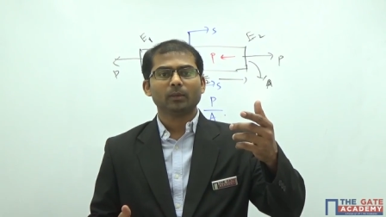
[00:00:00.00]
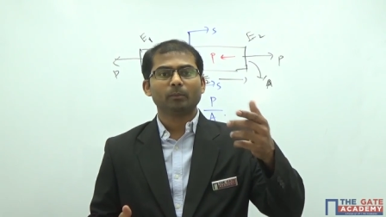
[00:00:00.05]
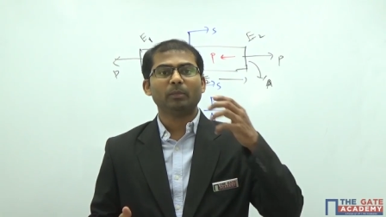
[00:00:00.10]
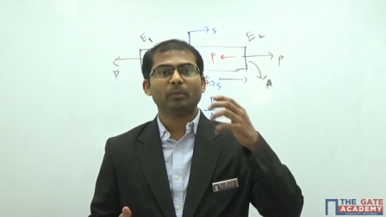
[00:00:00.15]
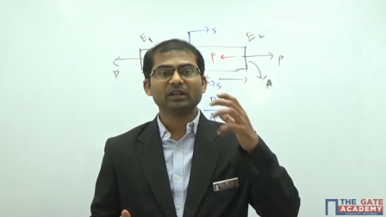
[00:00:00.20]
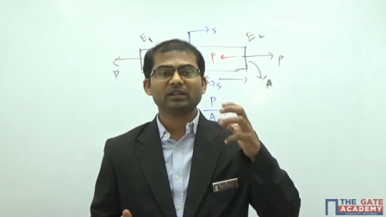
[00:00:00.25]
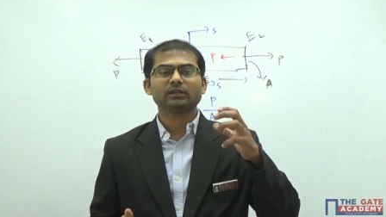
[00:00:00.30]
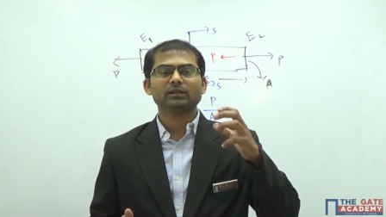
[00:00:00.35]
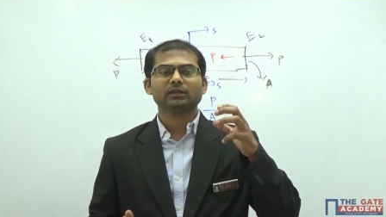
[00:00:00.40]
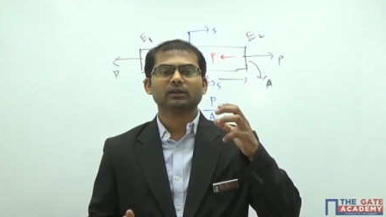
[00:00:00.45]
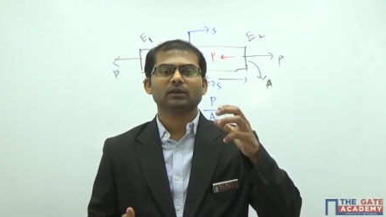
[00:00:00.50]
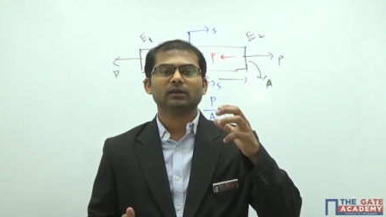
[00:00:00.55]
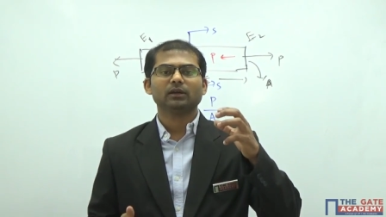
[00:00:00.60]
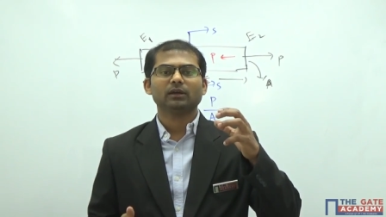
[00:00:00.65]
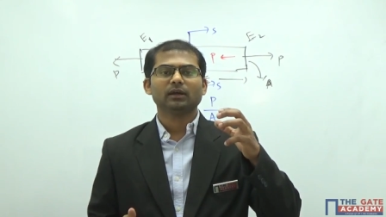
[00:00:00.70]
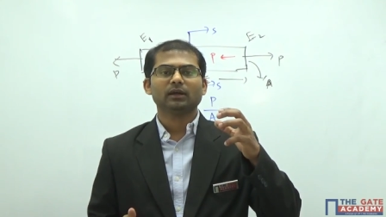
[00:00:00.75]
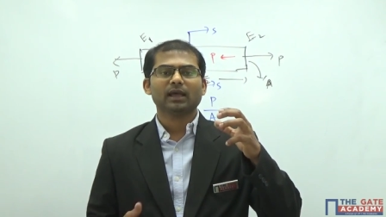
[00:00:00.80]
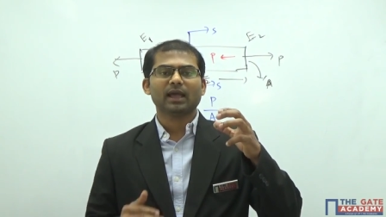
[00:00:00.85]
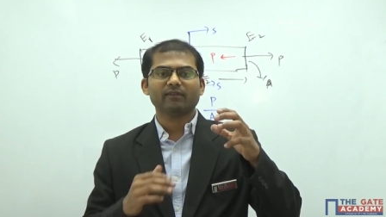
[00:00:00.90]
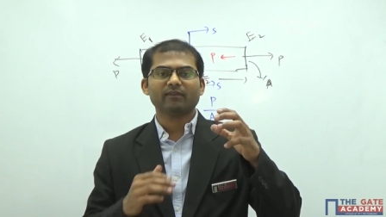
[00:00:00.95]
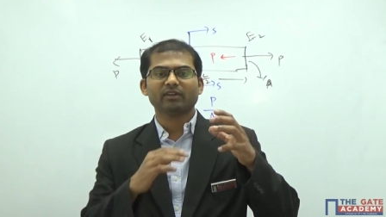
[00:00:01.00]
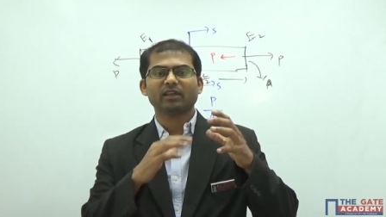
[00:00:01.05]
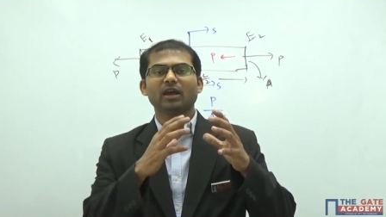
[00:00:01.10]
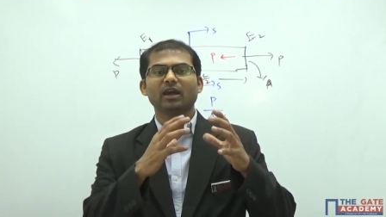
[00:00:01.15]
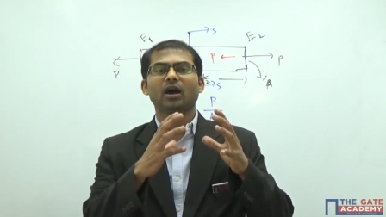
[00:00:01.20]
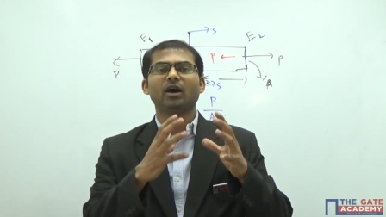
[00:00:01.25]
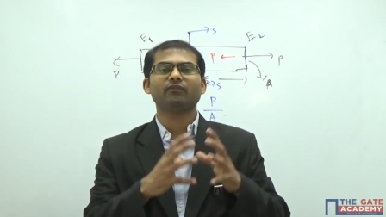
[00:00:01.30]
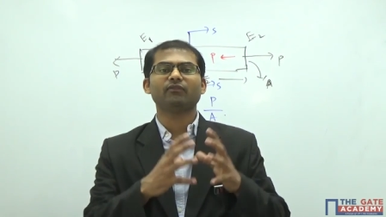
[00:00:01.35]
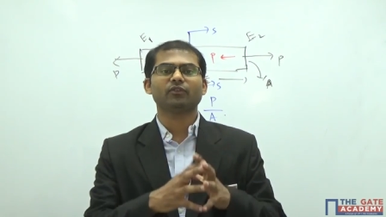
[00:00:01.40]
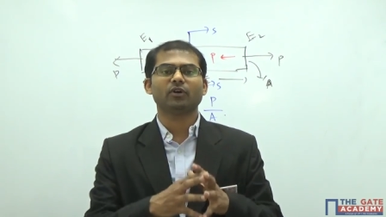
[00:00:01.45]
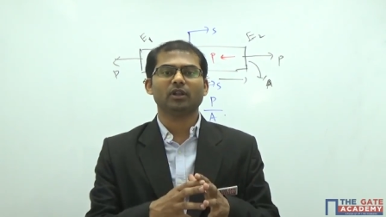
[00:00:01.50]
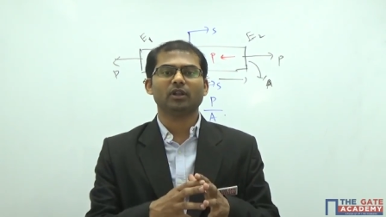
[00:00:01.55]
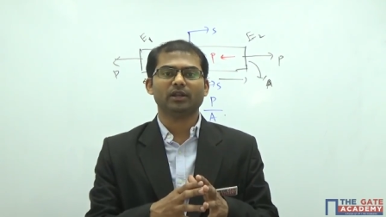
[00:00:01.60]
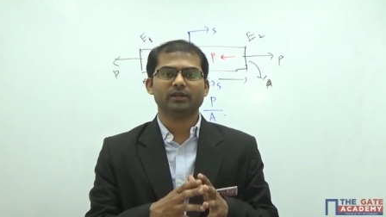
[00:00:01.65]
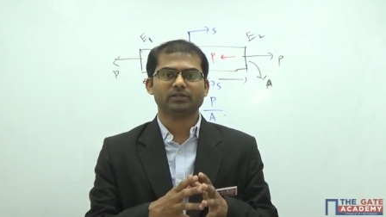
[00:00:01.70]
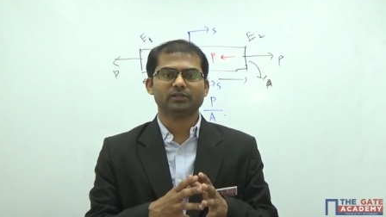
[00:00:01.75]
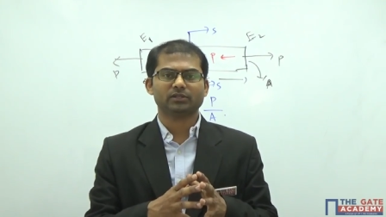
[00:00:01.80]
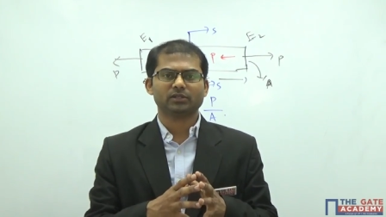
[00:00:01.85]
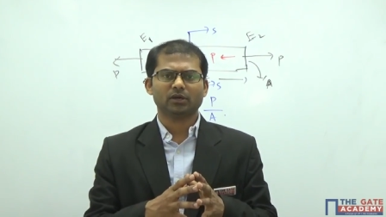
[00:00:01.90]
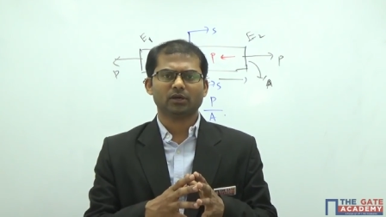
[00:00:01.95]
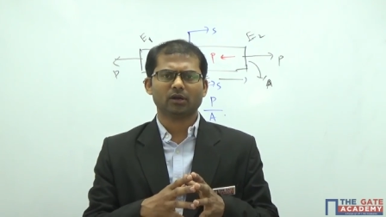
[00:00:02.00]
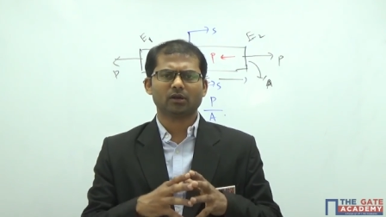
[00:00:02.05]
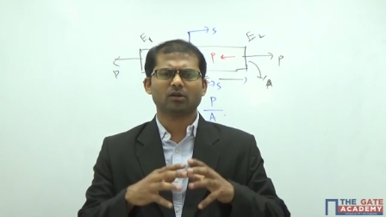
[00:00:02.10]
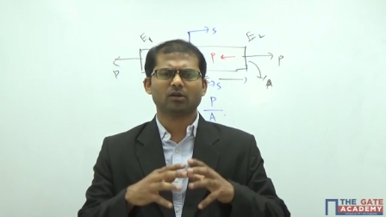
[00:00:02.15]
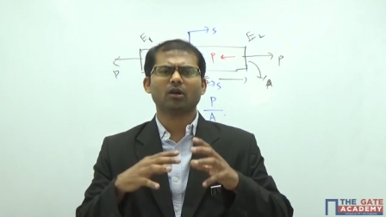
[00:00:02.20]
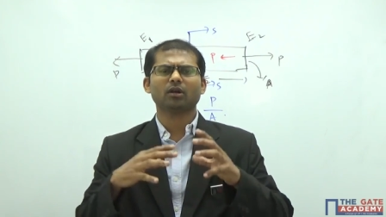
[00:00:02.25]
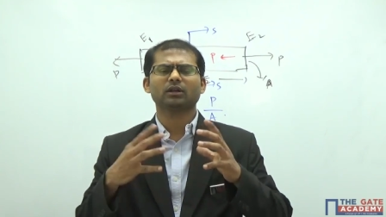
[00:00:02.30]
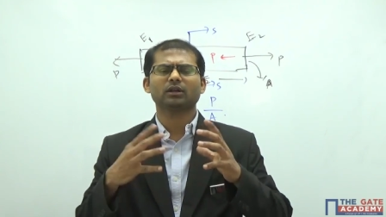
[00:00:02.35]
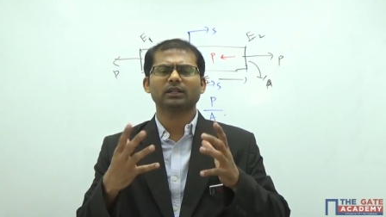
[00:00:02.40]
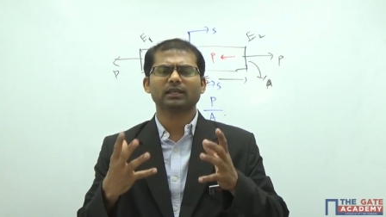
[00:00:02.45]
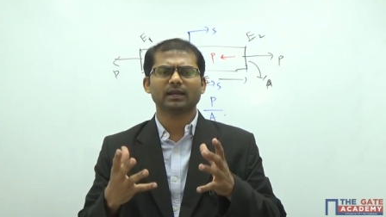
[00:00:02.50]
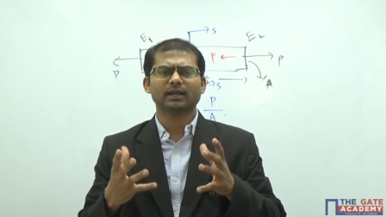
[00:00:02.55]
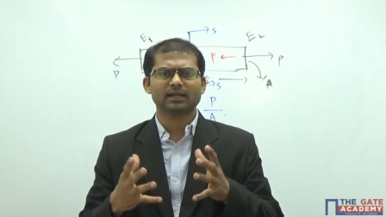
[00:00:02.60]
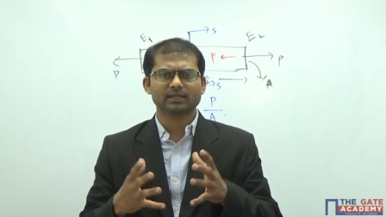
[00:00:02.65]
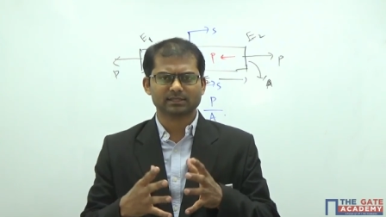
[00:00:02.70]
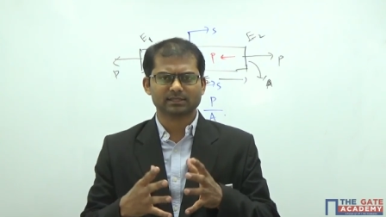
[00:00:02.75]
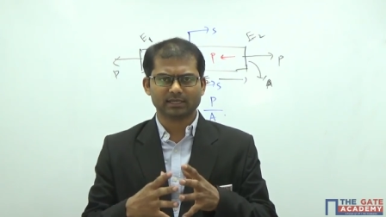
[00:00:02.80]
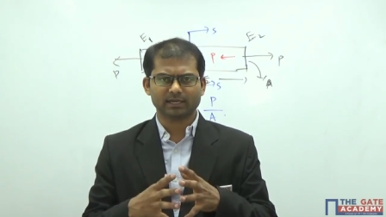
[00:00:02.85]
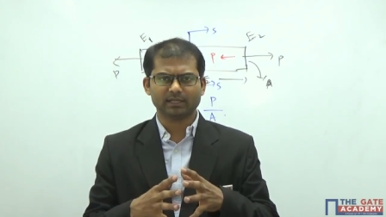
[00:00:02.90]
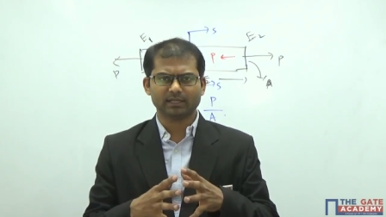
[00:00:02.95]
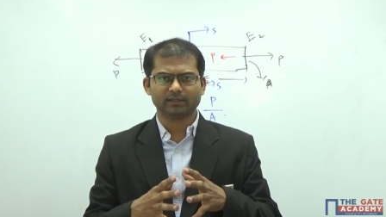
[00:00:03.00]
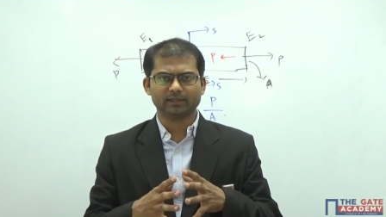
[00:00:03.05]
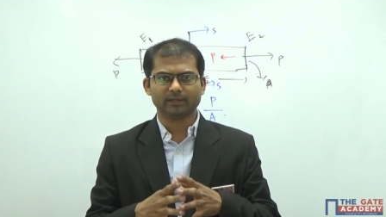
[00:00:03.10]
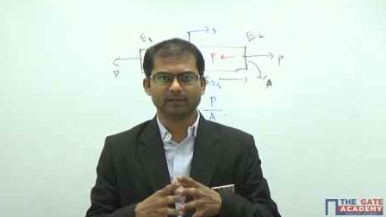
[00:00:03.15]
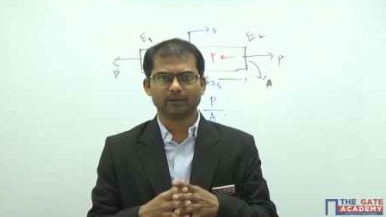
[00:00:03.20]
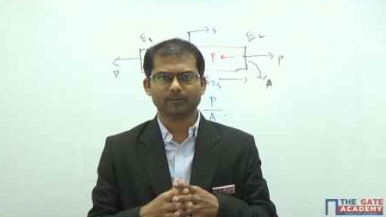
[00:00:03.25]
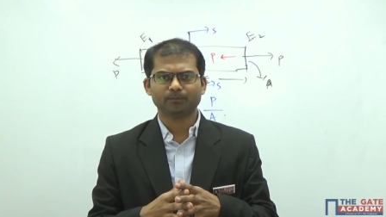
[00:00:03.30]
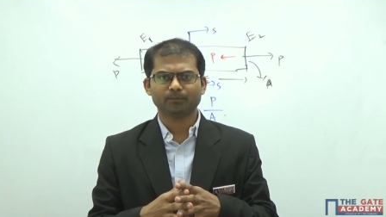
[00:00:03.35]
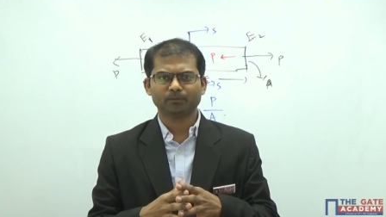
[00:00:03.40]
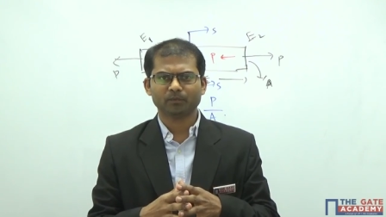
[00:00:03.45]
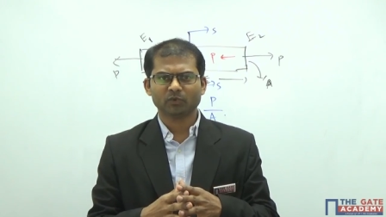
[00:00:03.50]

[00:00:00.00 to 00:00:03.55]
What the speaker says: but having a half knowledge or not clear understanding there.